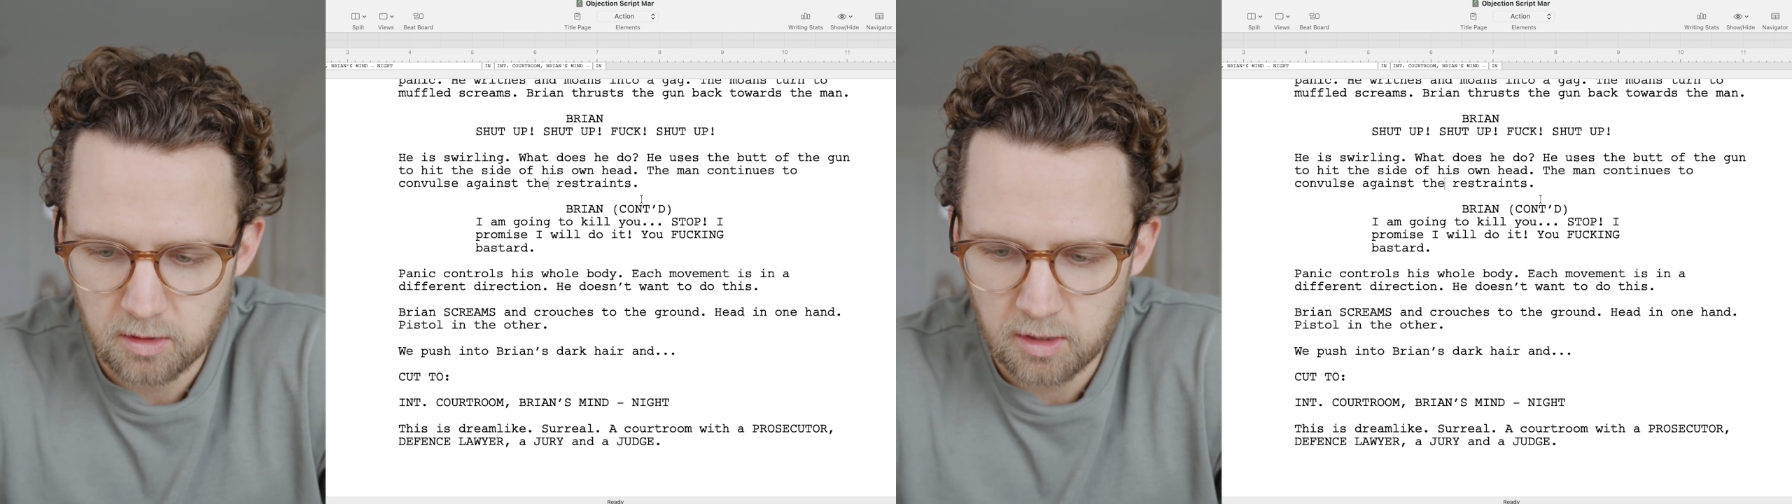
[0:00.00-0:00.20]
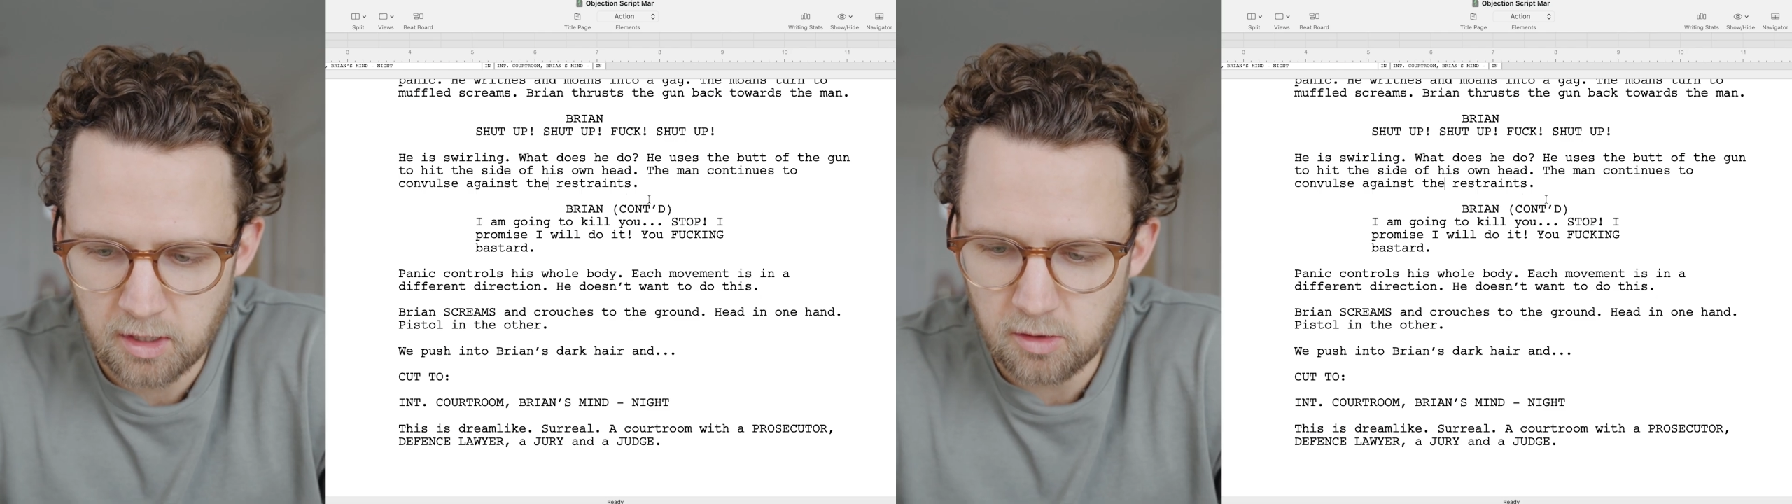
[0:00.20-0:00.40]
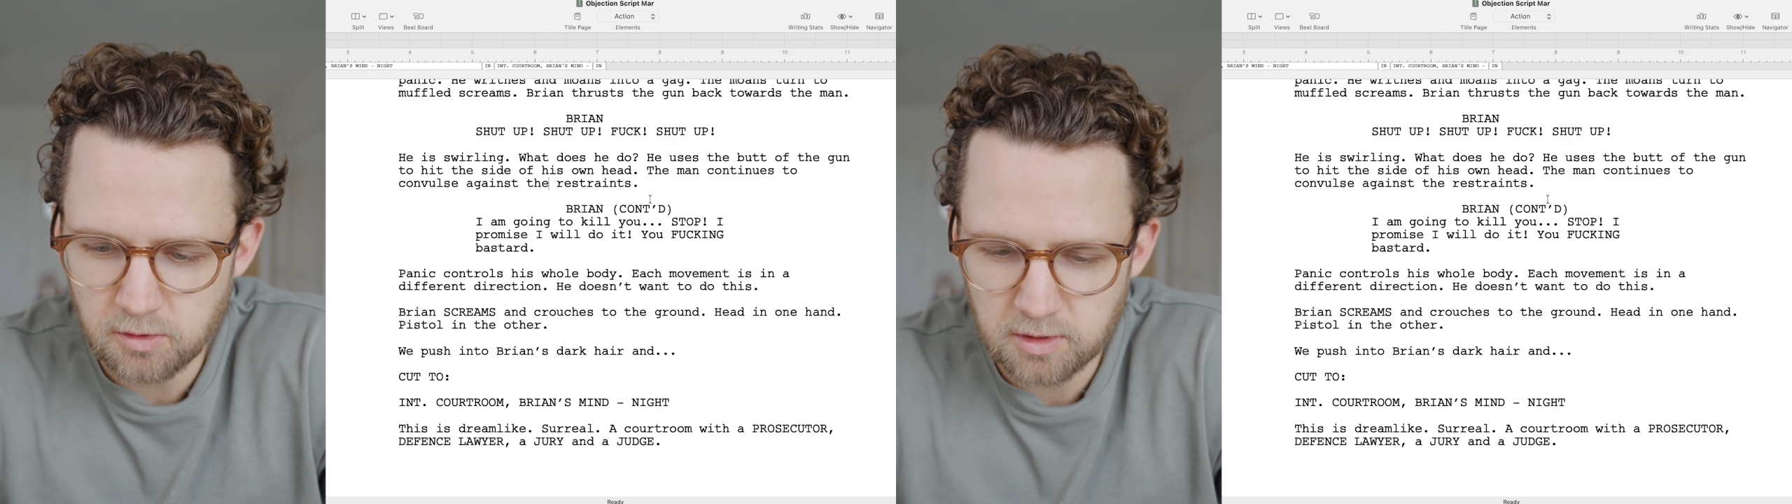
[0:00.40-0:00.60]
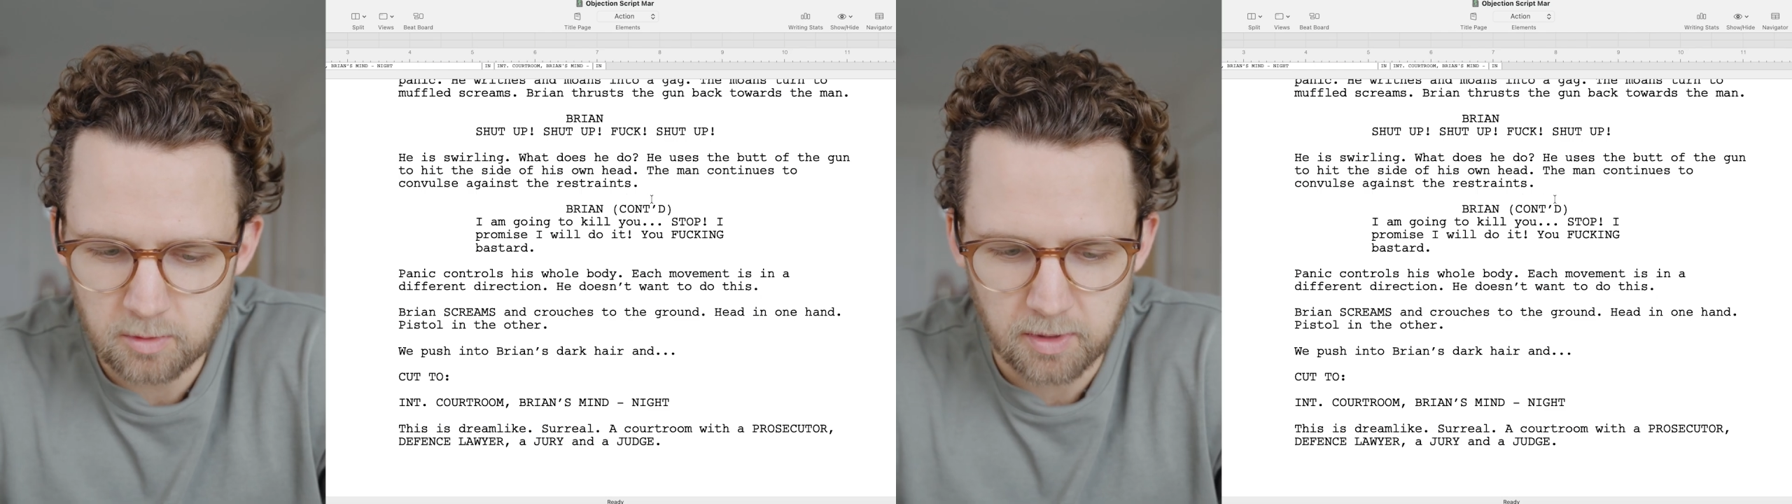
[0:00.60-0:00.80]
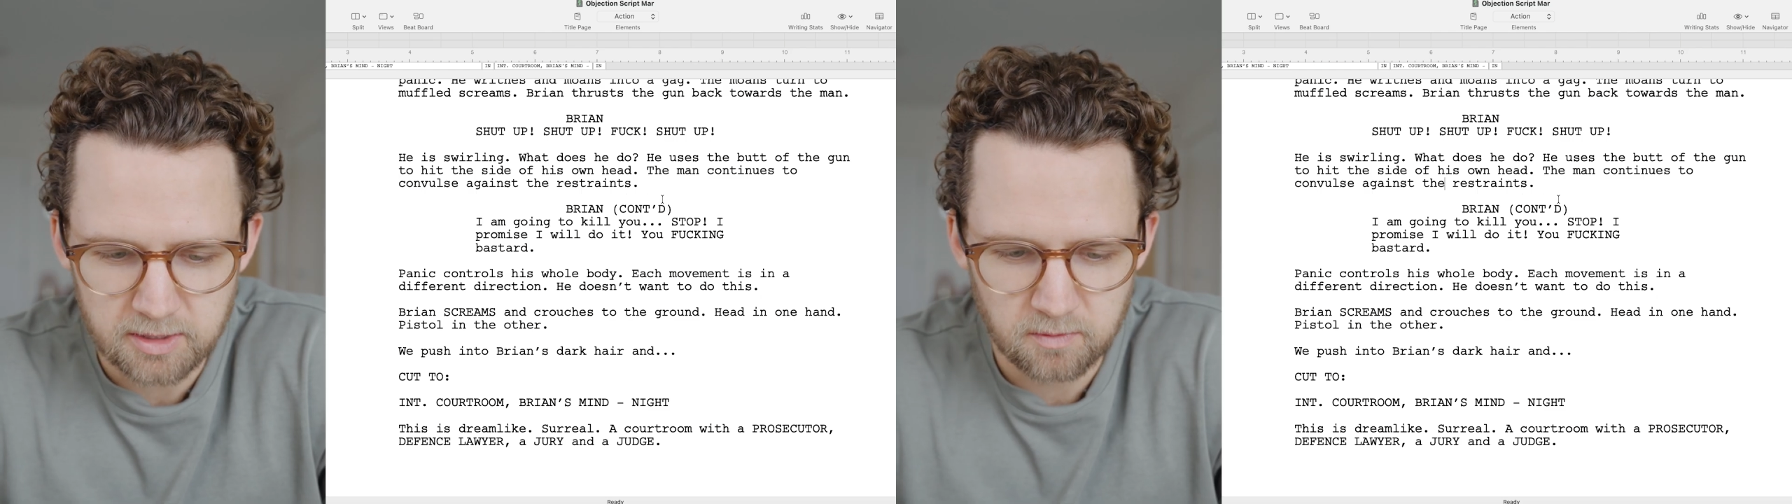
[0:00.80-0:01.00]
He uses the
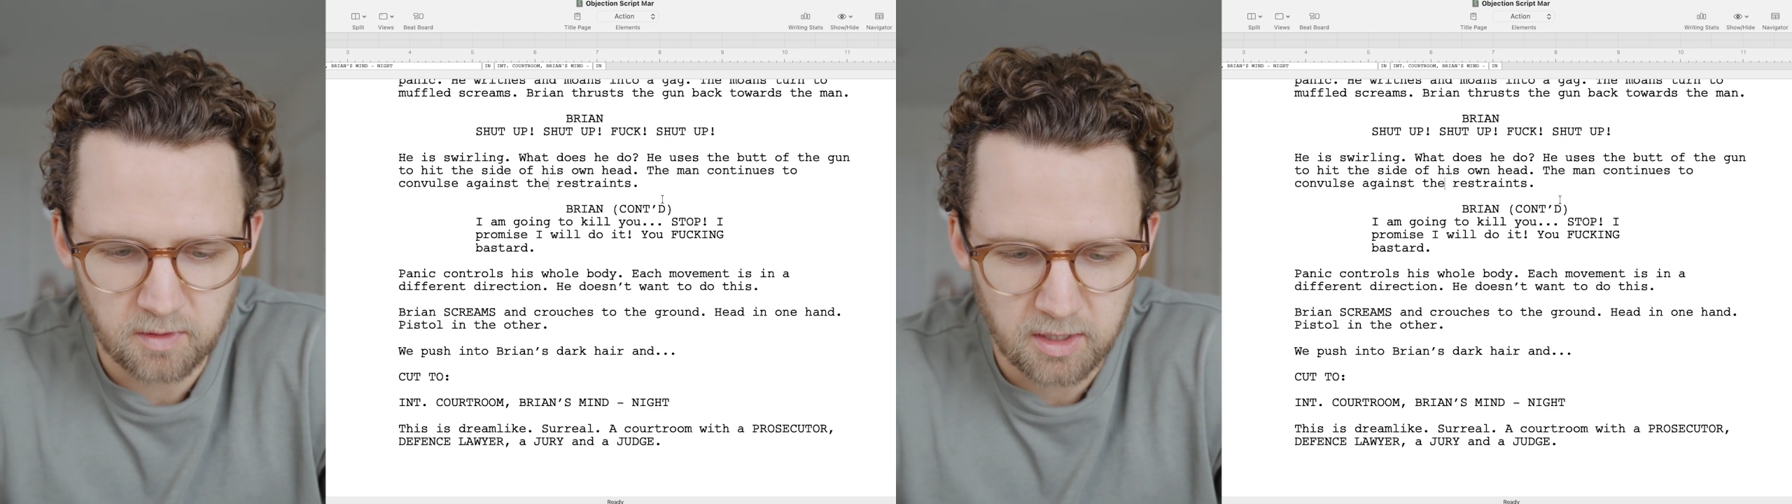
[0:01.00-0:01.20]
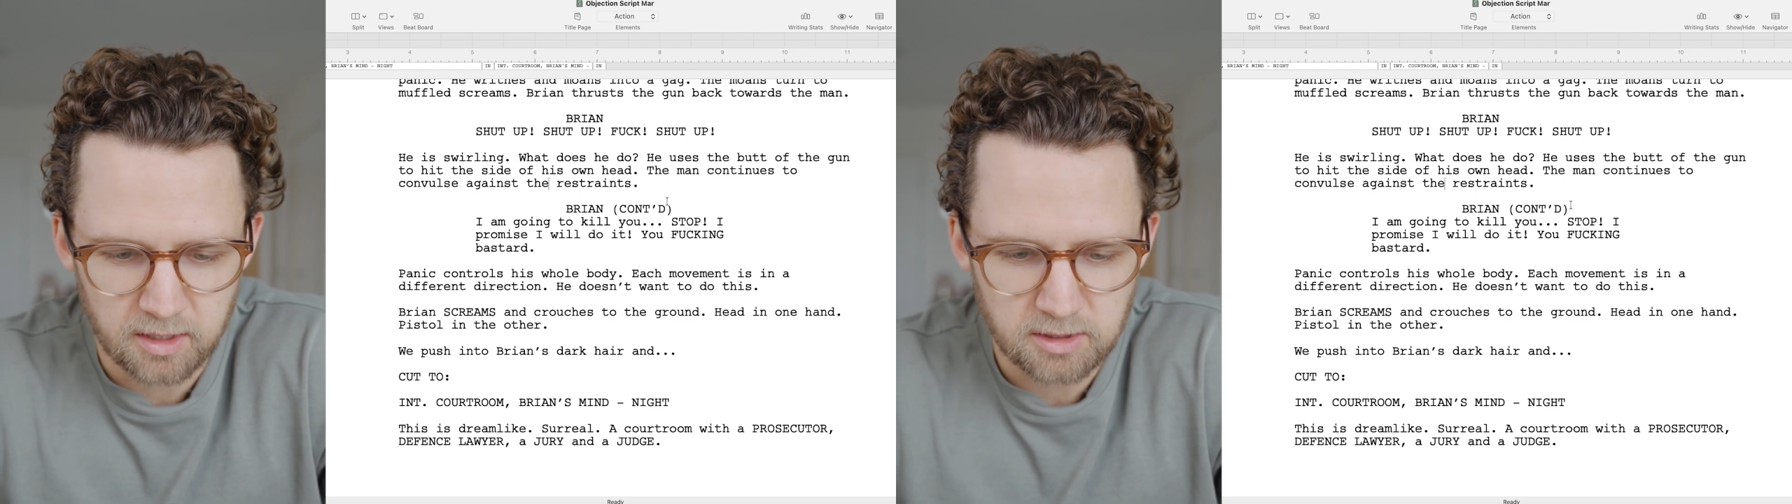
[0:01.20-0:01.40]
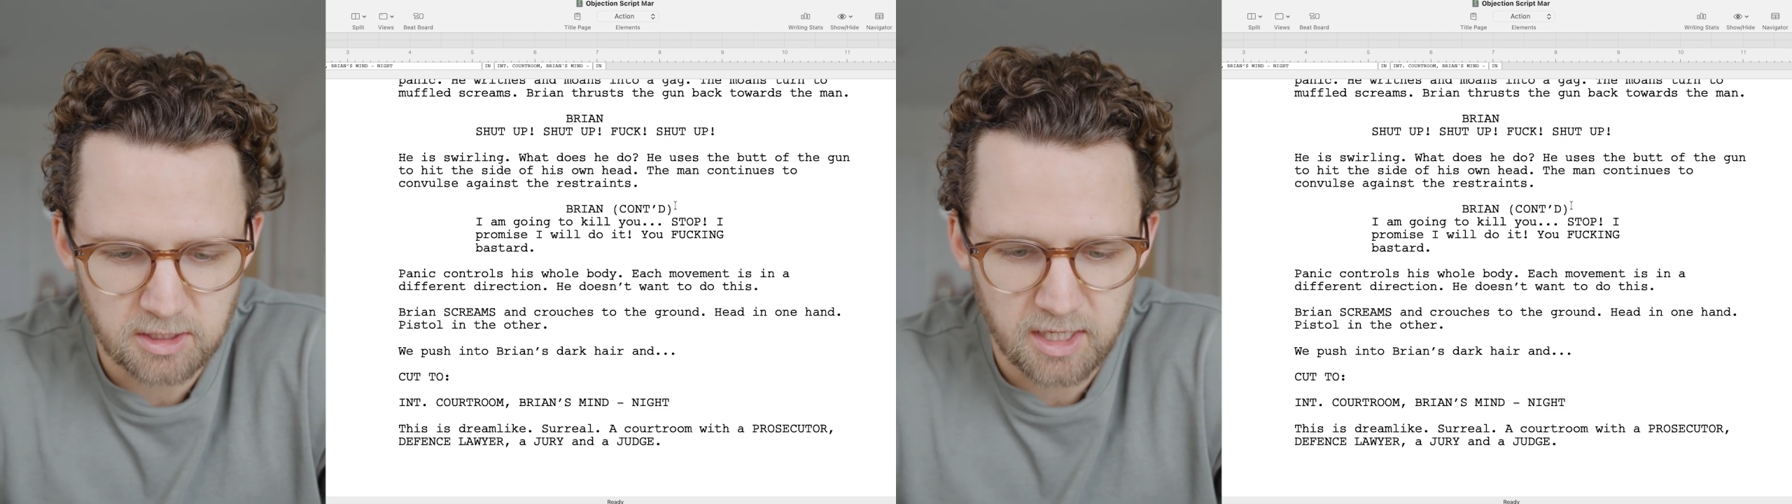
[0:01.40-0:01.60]
butt of the gun to